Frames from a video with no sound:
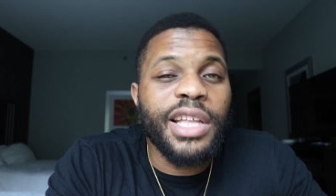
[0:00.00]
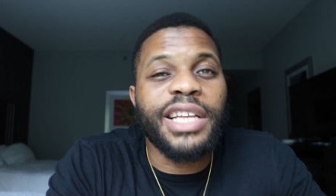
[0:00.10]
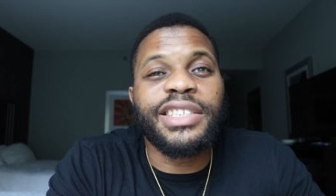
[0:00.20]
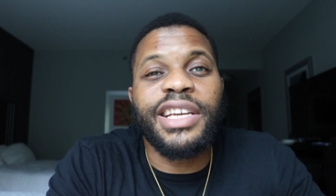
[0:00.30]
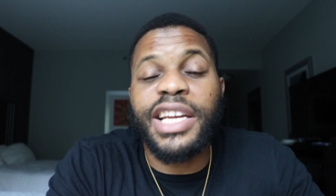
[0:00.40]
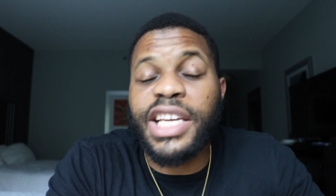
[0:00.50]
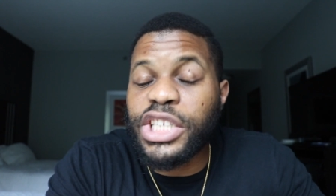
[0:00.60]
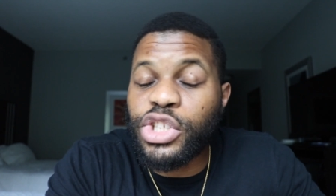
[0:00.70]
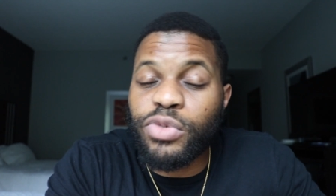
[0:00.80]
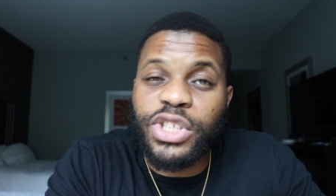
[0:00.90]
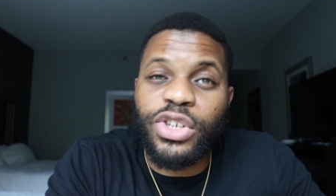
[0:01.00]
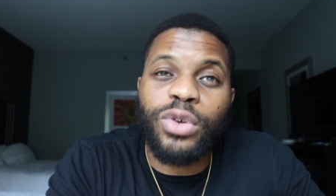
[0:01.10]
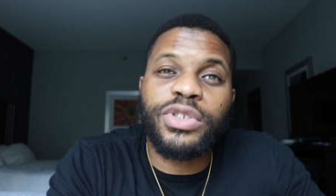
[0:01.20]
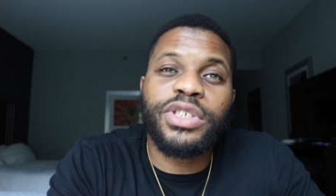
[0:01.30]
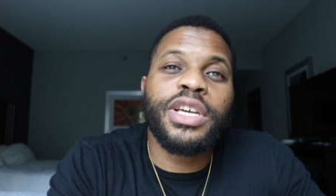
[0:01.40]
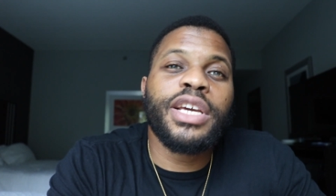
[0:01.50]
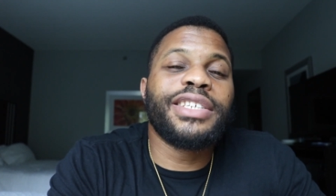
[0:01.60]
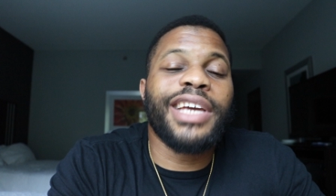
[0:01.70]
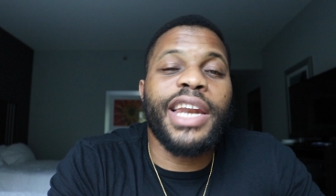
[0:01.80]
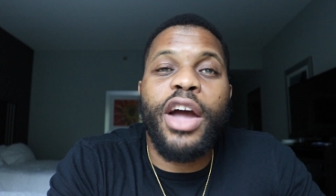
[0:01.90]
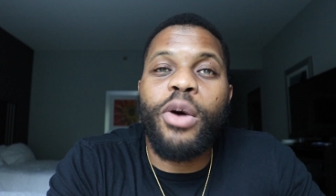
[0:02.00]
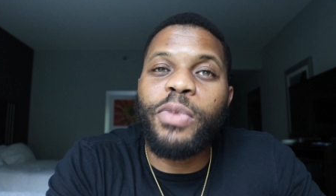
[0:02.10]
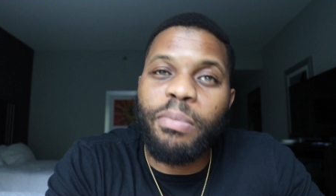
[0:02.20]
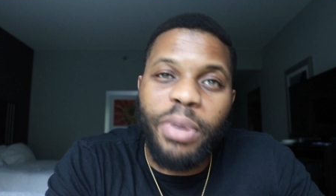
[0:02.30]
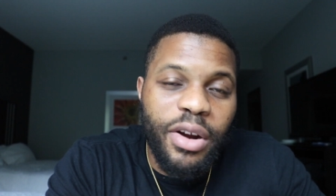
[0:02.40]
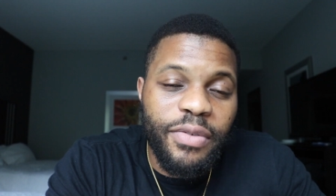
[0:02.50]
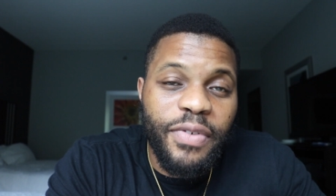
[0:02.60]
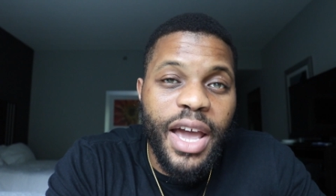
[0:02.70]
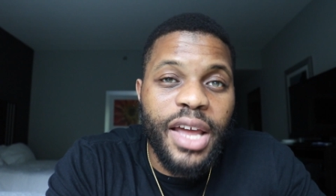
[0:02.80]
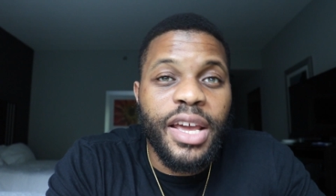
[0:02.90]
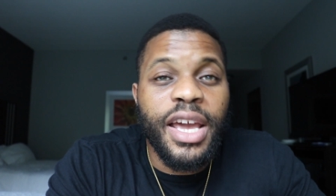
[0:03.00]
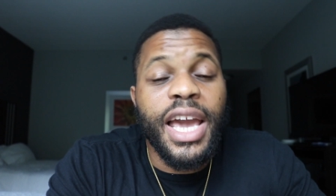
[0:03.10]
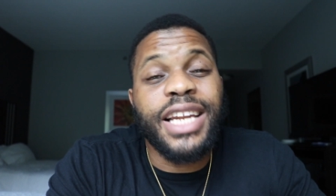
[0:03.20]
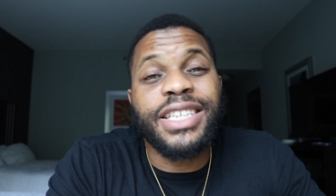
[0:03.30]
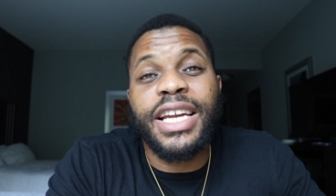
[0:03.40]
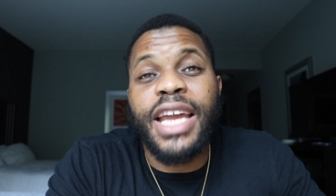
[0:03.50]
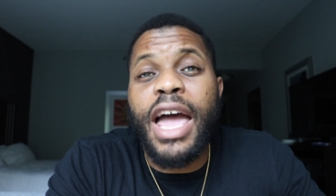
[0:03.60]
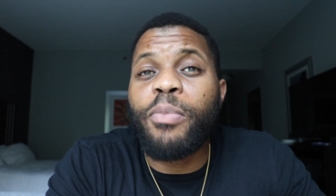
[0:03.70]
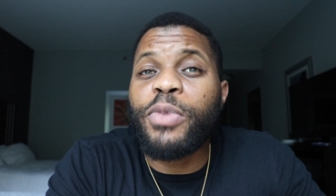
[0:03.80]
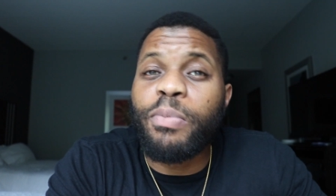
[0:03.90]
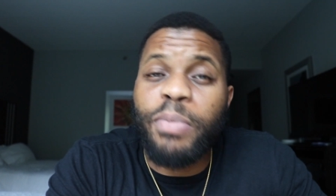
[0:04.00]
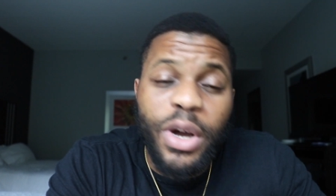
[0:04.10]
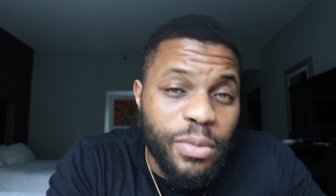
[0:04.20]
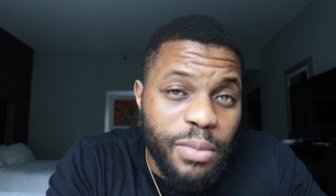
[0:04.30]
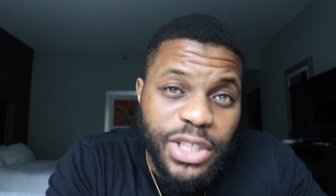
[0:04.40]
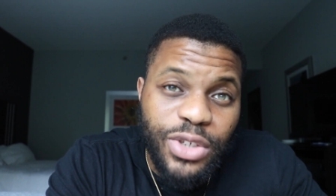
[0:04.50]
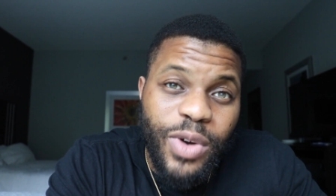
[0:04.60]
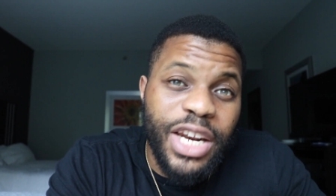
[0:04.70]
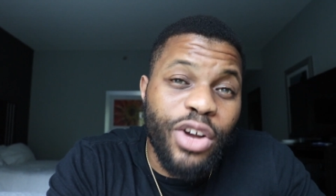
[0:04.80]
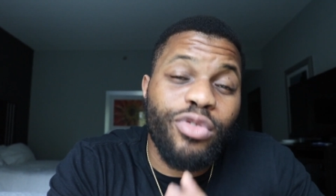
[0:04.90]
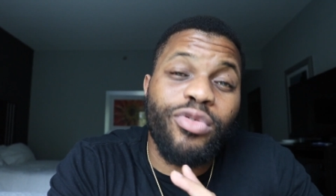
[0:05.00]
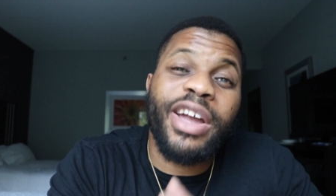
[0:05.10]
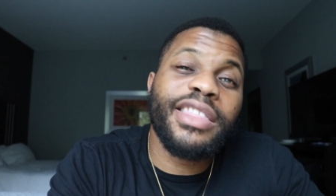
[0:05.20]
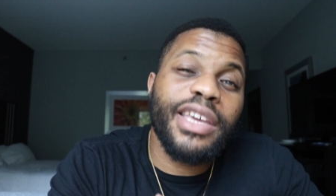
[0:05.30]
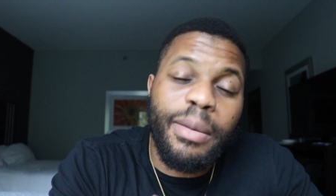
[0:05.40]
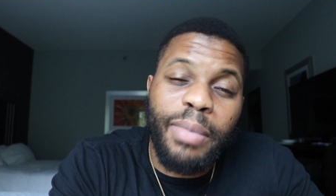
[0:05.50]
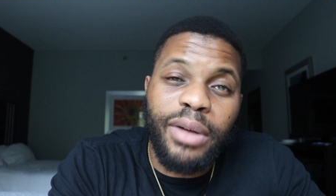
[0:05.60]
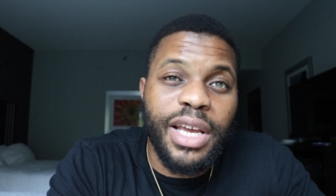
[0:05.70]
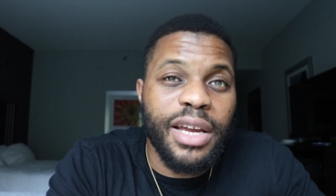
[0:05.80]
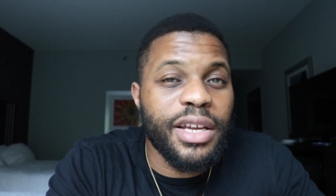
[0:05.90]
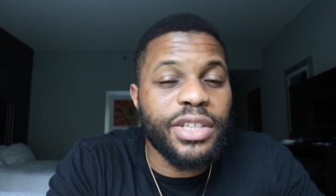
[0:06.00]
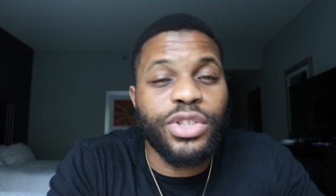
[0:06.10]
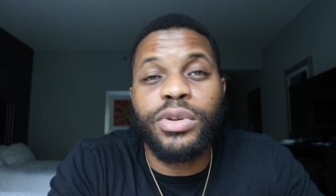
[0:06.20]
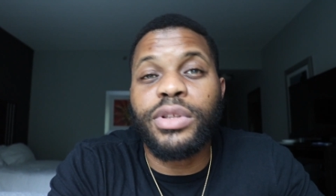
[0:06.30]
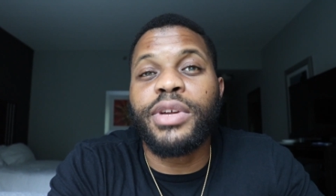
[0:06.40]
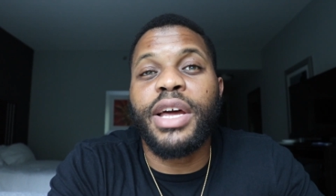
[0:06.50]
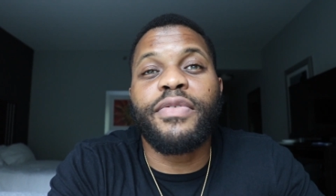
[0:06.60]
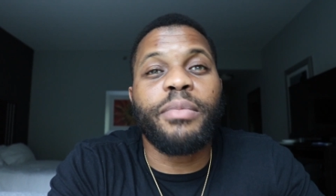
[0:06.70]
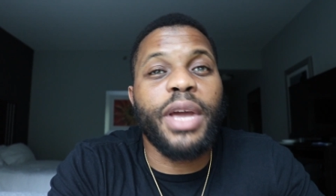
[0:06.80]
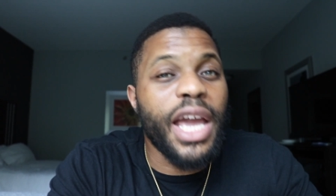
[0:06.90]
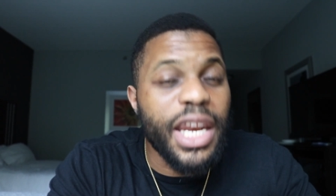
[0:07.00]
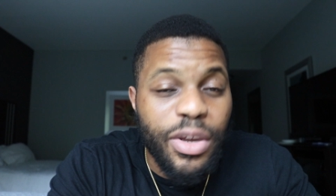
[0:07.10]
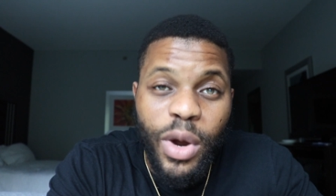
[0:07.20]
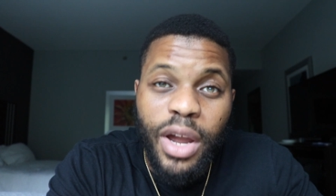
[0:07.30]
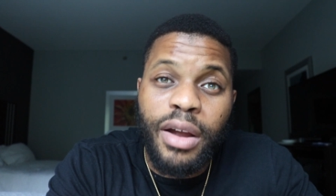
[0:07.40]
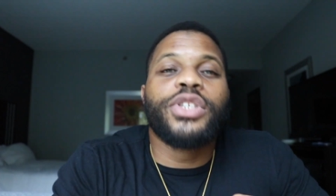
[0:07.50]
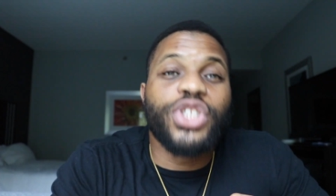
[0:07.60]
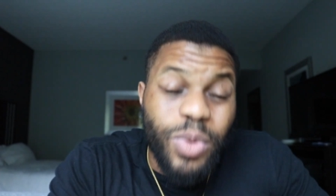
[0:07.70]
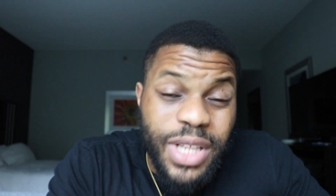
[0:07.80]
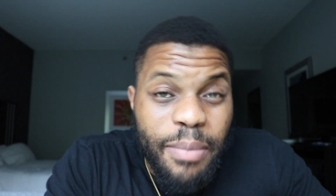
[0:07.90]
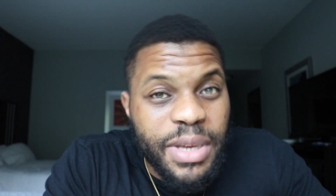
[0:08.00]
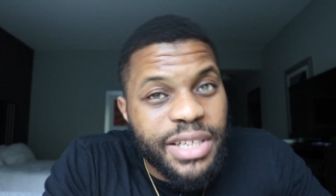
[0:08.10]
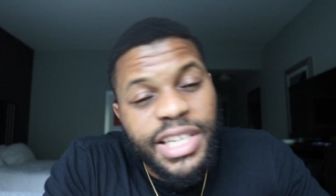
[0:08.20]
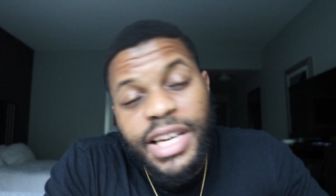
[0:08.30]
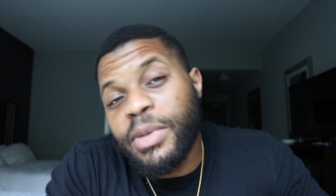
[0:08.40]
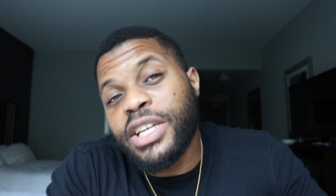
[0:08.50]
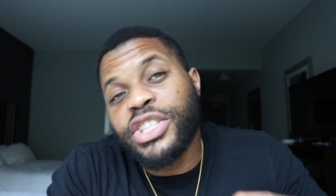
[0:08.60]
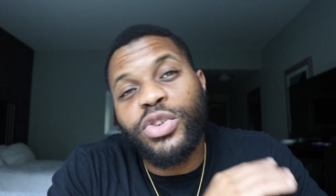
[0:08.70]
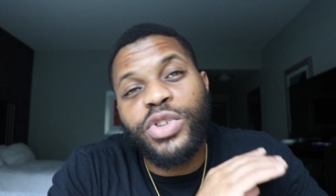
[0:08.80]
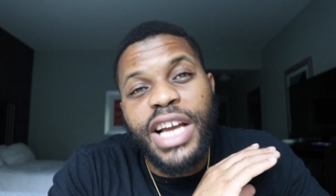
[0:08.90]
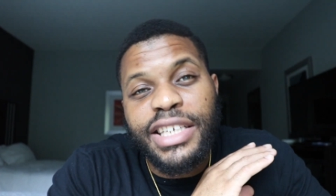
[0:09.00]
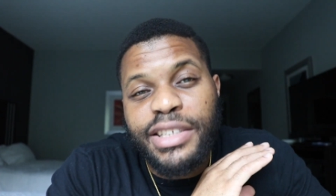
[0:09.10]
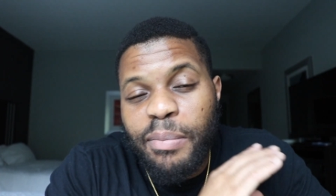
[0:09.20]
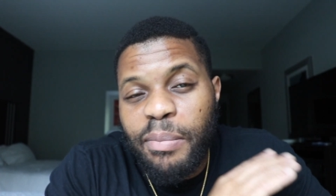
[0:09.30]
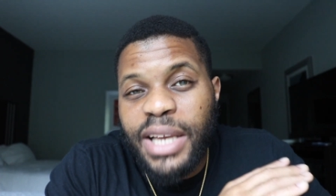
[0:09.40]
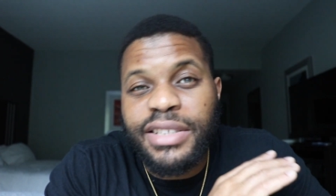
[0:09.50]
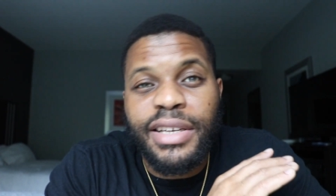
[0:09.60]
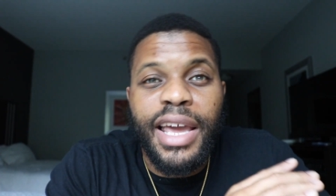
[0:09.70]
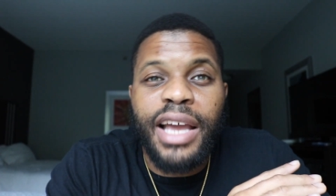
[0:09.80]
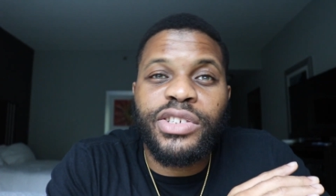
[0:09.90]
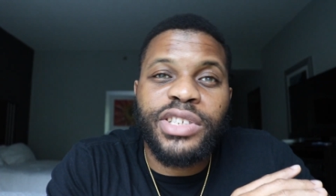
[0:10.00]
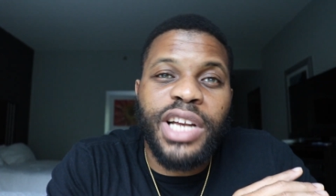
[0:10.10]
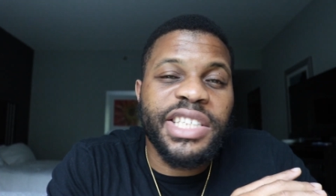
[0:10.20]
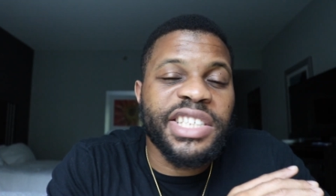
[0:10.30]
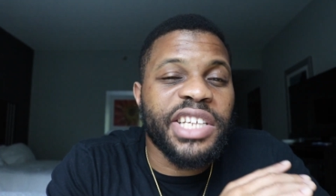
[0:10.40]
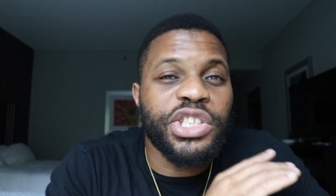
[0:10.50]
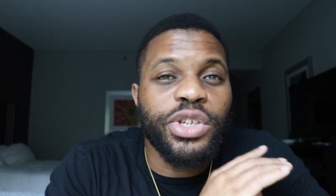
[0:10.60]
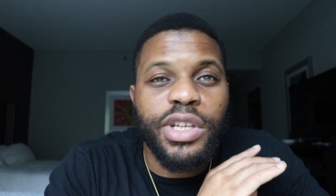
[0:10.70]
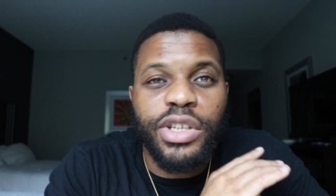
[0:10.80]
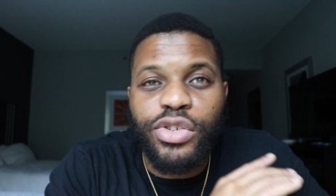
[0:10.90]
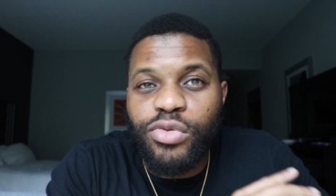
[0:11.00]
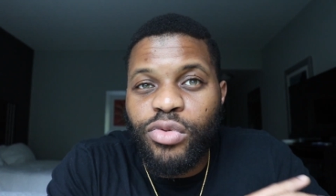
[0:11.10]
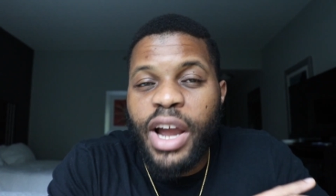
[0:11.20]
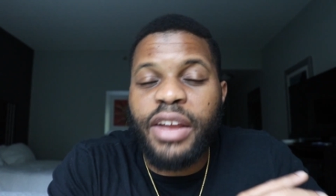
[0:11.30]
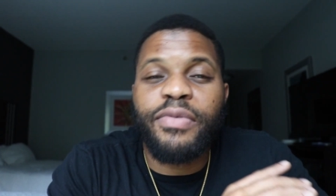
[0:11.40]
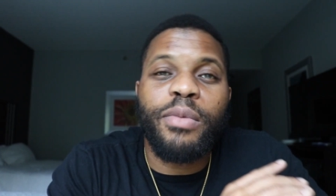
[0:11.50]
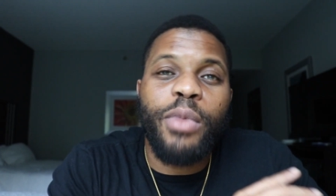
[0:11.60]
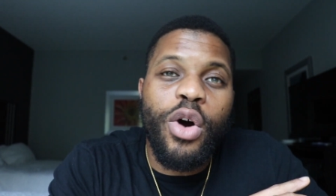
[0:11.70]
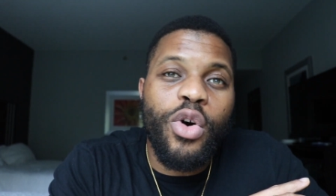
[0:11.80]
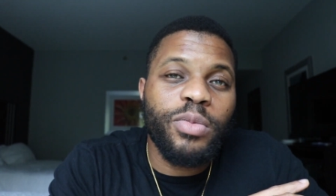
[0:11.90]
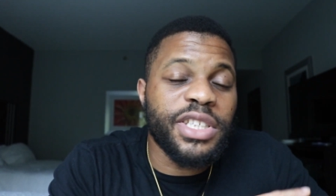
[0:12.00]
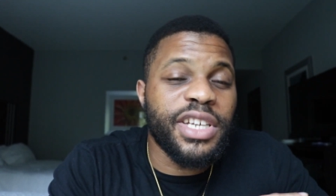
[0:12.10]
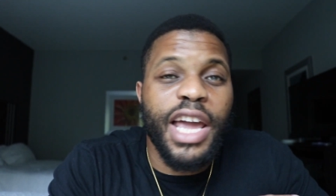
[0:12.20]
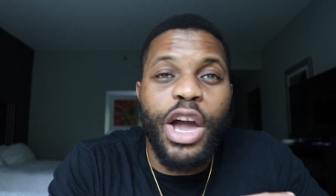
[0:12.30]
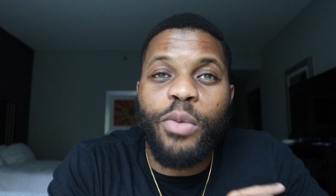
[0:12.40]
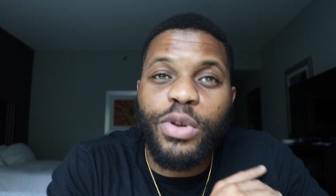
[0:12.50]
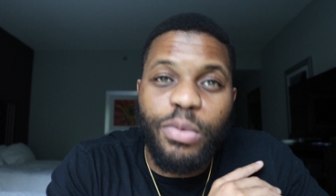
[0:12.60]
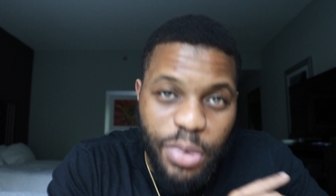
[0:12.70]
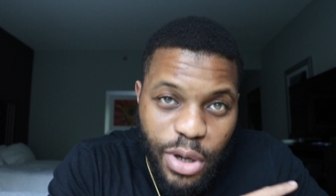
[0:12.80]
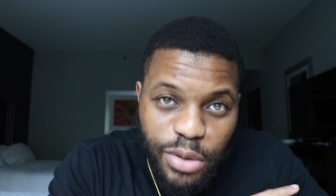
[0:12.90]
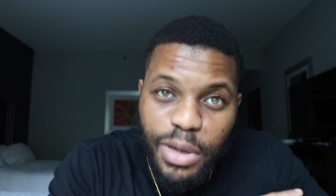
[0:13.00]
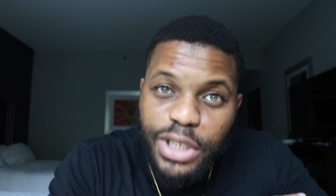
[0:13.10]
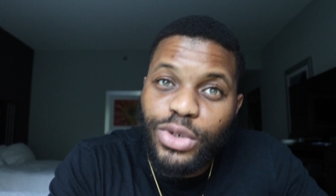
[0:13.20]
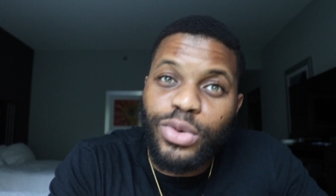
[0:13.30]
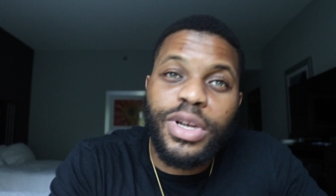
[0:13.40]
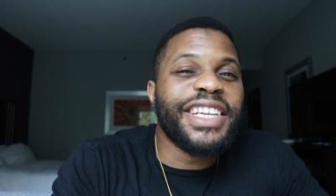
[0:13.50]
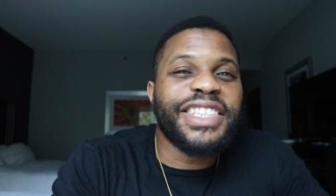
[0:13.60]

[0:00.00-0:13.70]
that's gonna get you results. It's gonna help you burn fat and it's gonna help you build muscle. And the great thing about that is you can do that from anywhere. So with that being said, I'm gonna show you guys some basic exercises that you can do right from home that's gonna help you build muscle.